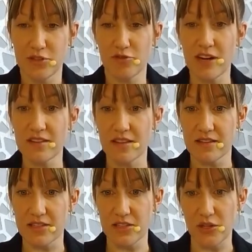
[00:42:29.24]

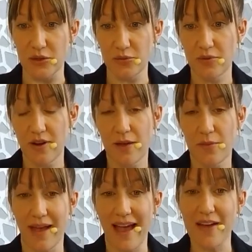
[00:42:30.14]
strengthens you
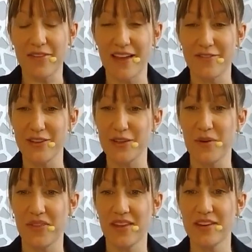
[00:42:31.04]
by having that feeling
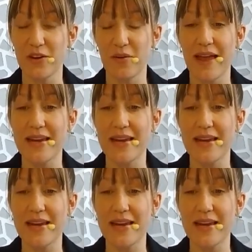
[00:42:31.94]
within you and